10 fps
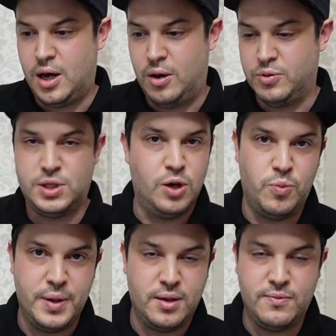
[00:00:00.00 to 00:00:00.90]
I'll still
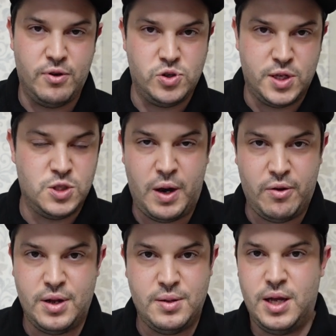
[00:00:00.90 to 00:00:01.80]
be very
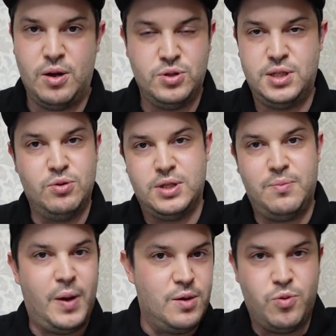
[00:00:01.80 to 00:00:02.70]
transparent, and it will still say
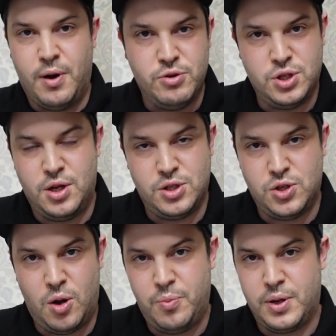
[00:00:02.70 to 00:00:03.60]
paid promotion at the top,